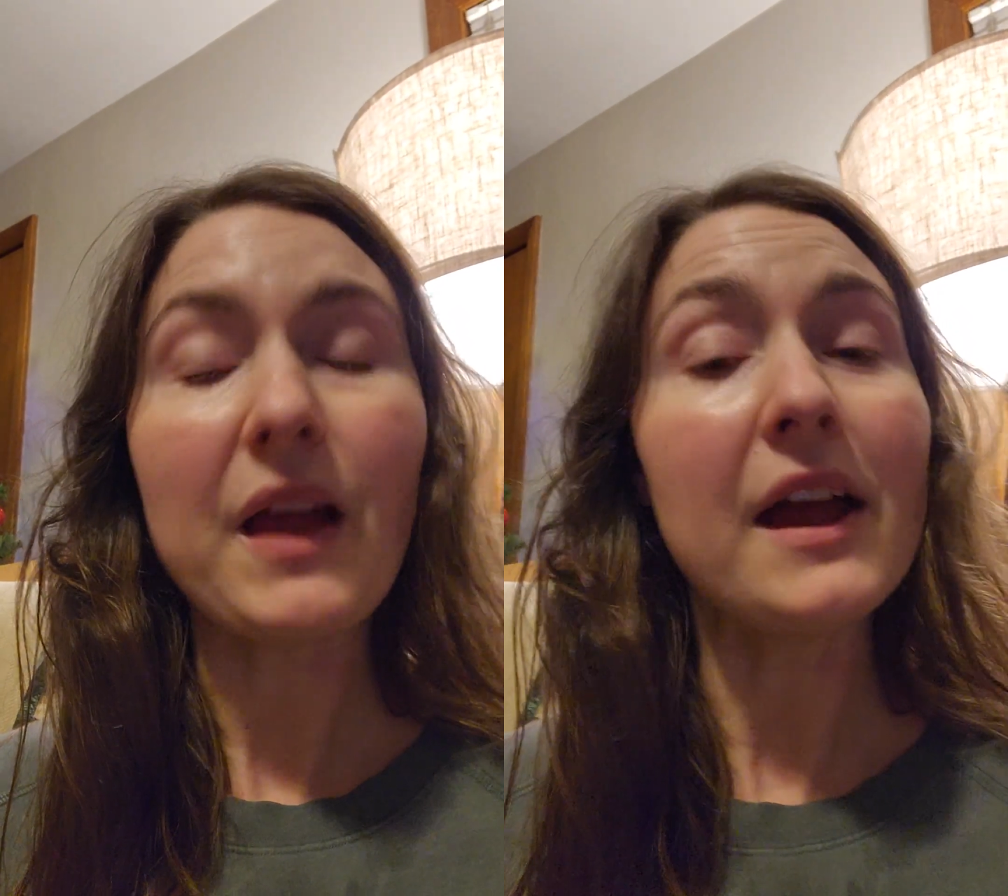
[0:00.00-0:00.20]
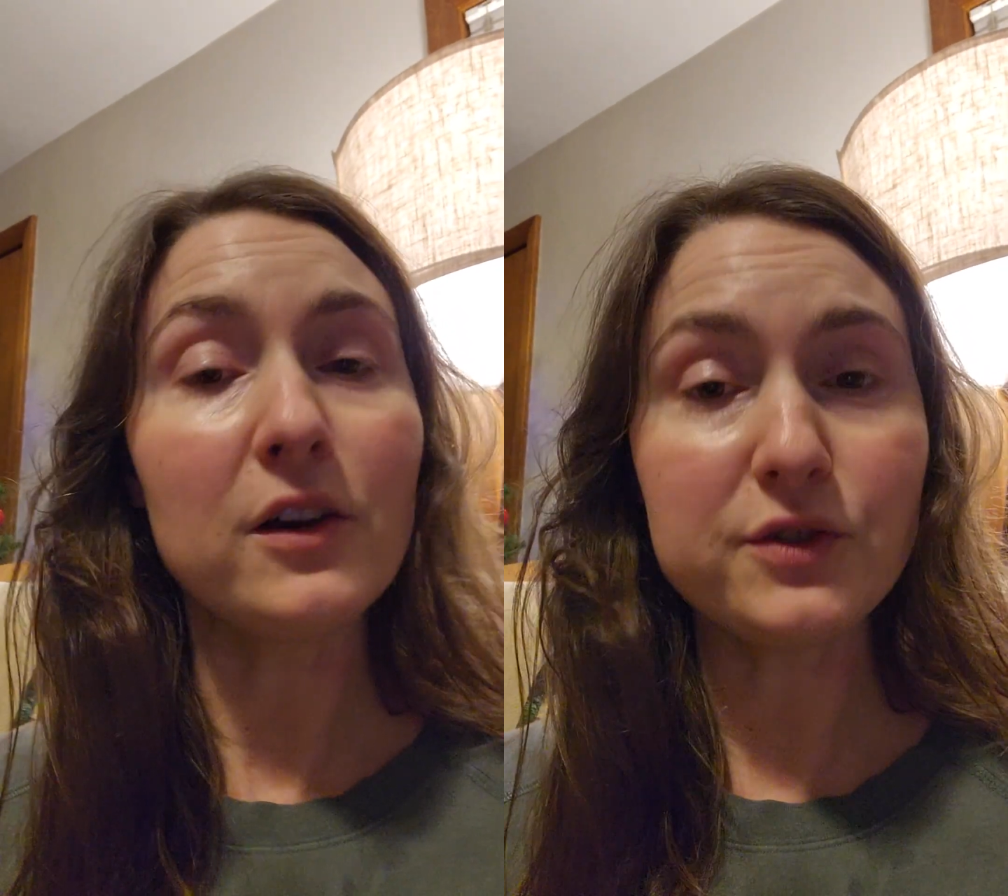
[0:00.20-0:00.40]

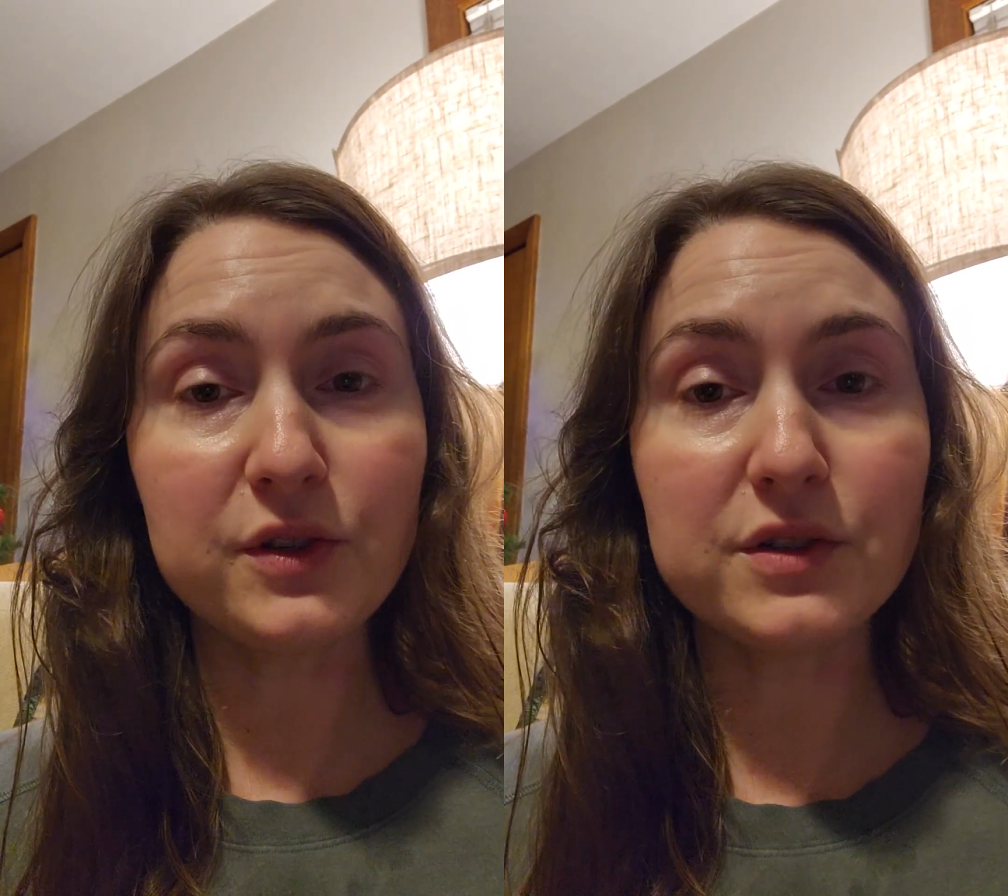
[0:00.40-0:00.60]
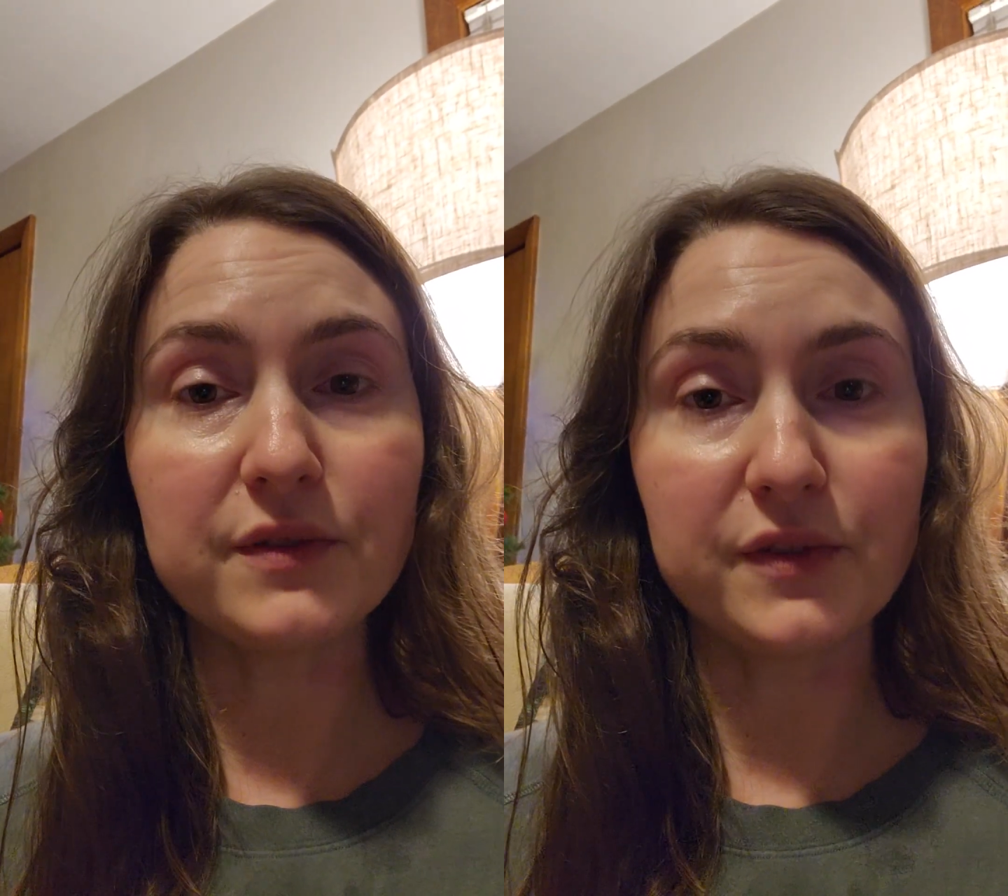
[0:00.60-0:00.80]
also
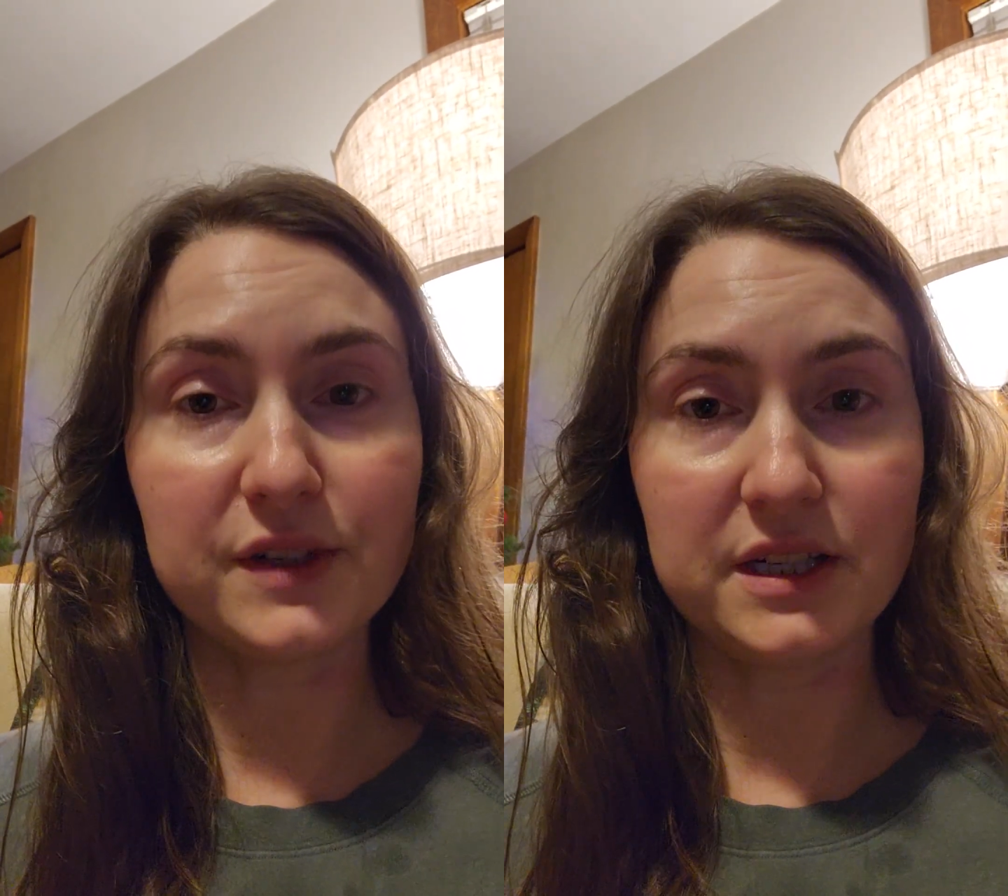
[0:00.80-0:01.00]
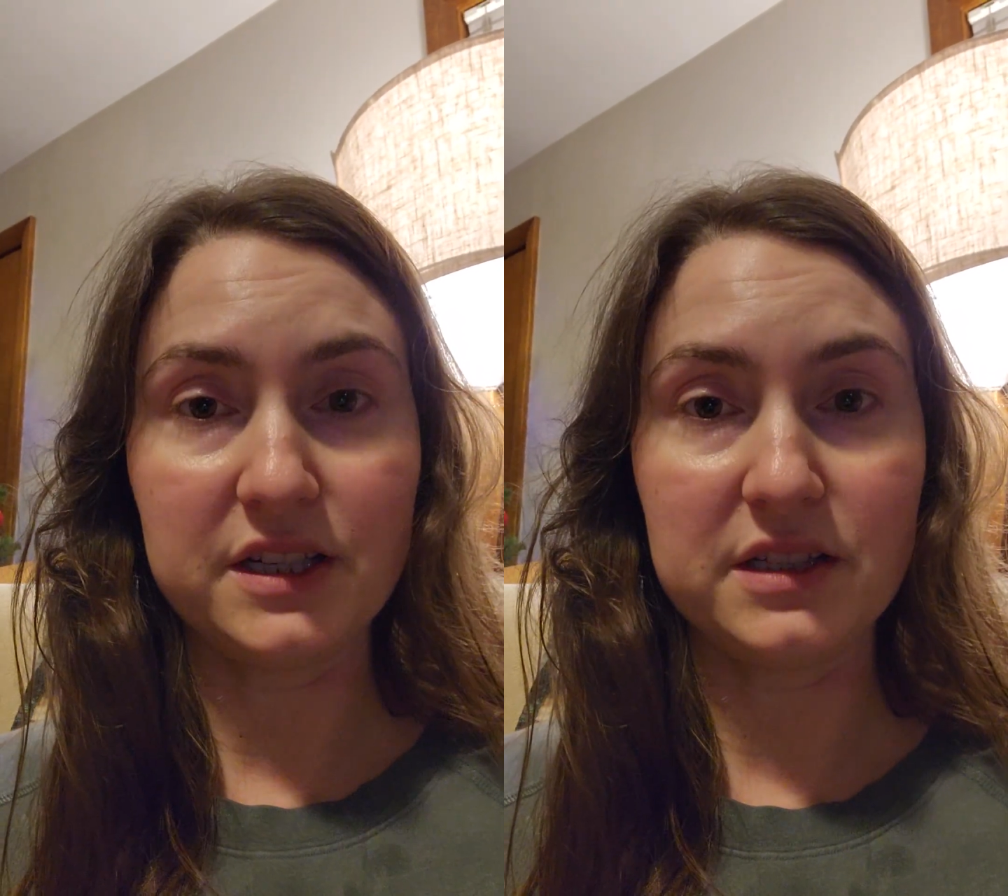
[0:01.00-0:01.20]
use it for
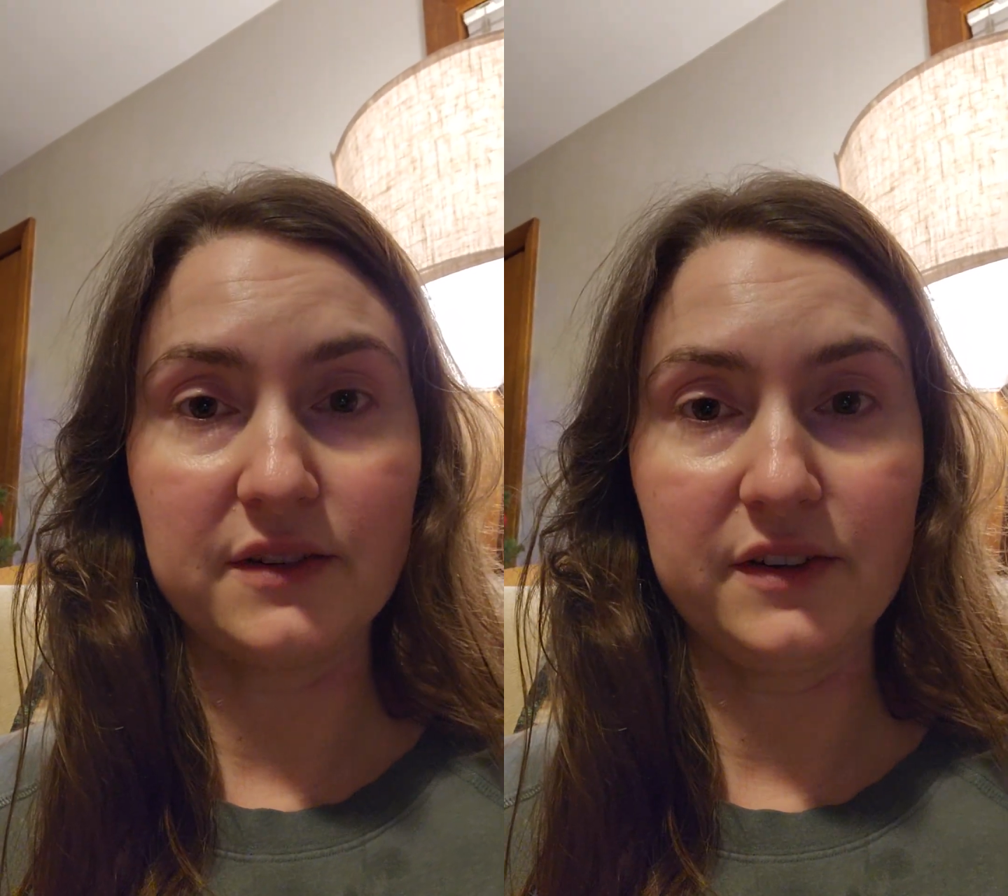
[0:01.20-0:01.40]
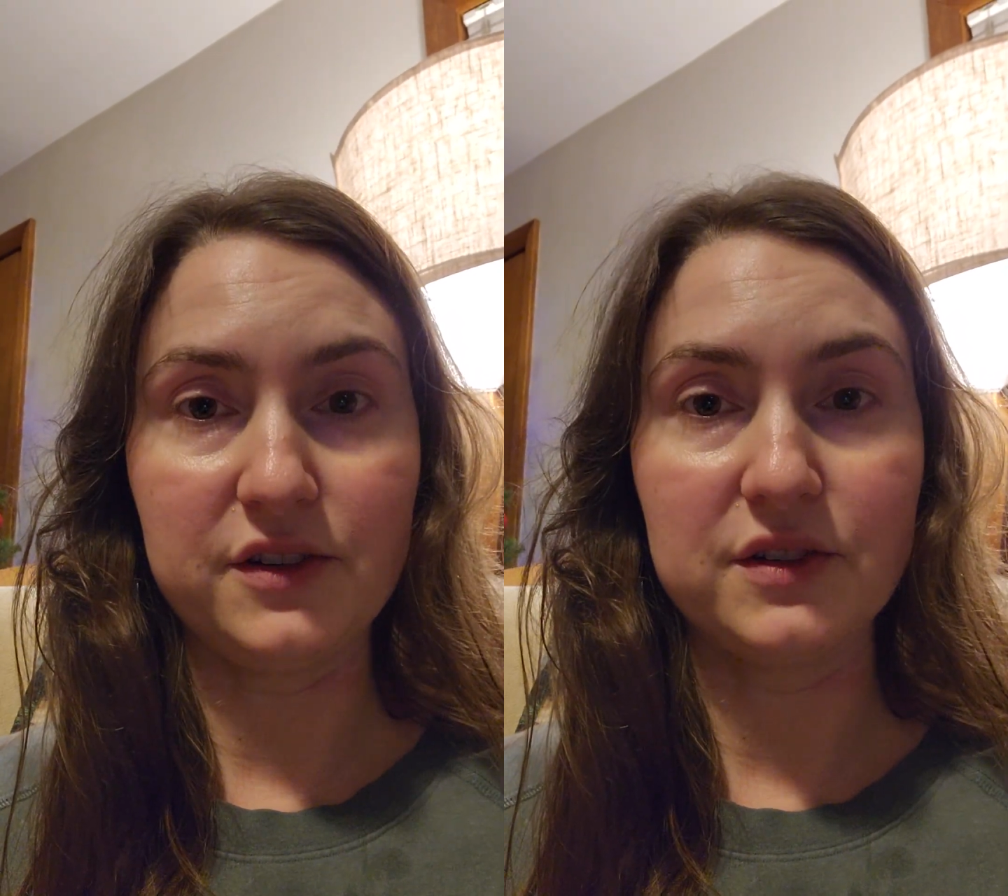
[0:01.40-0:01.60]

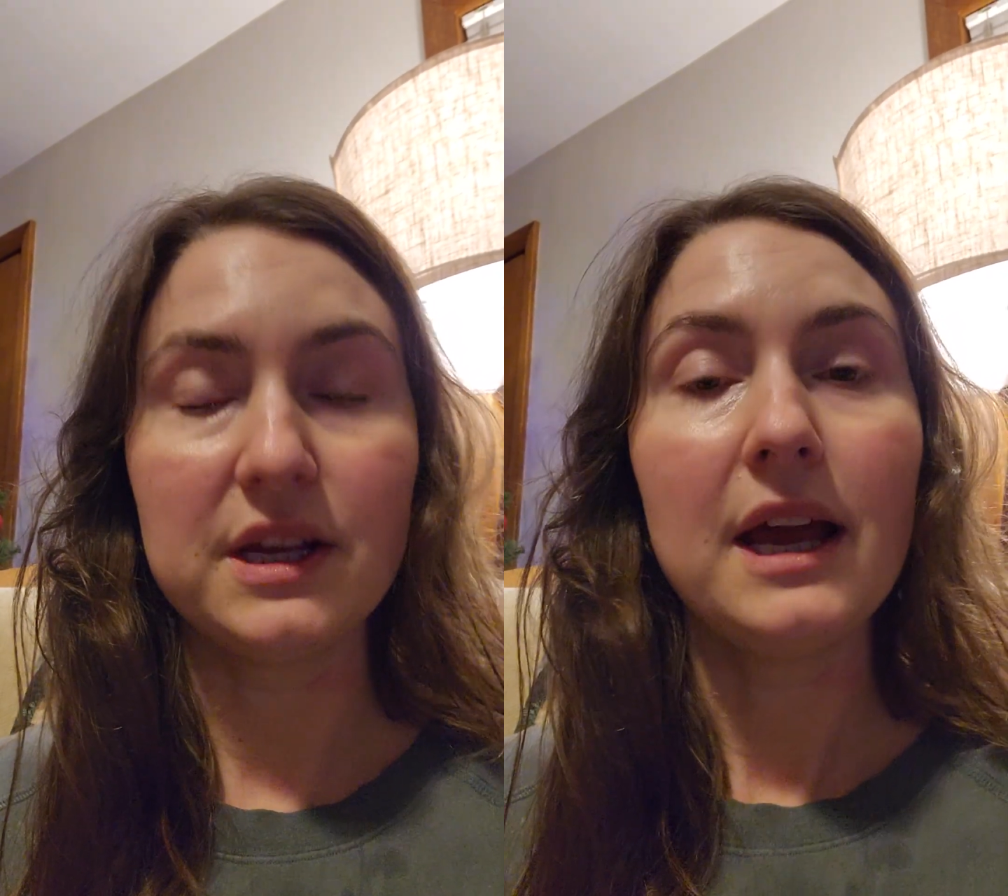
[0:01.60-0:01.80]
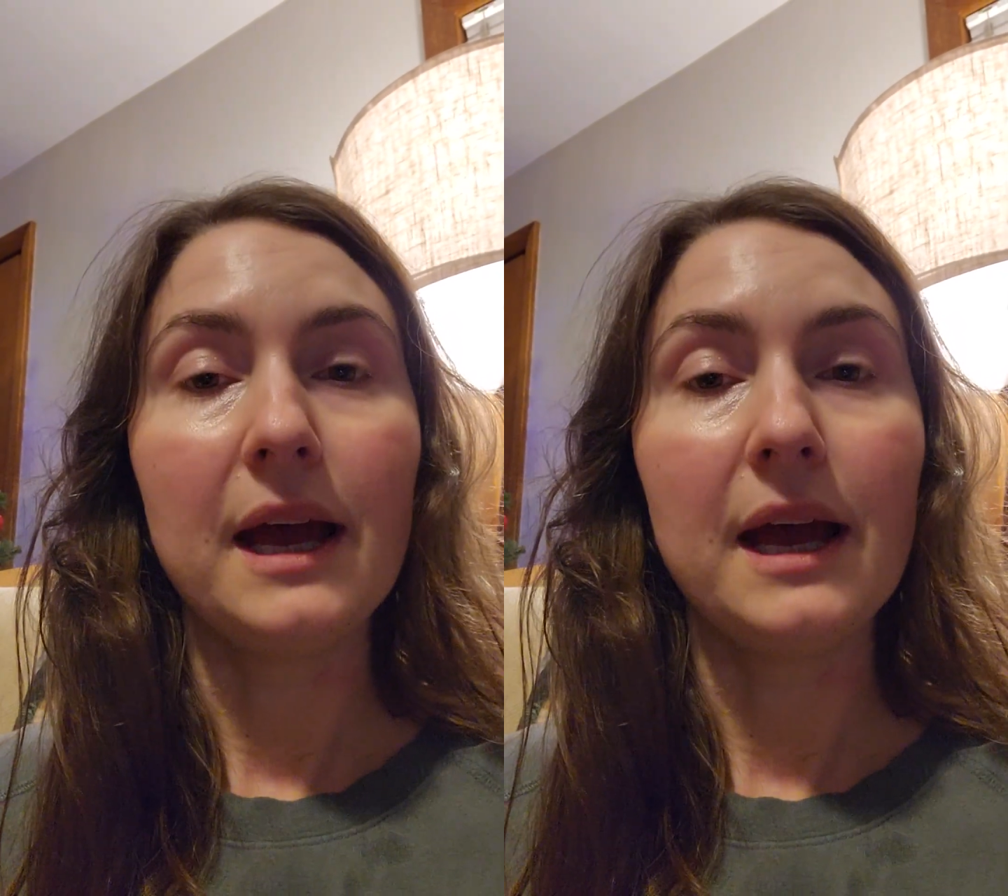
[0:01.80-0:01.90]
digestive issues,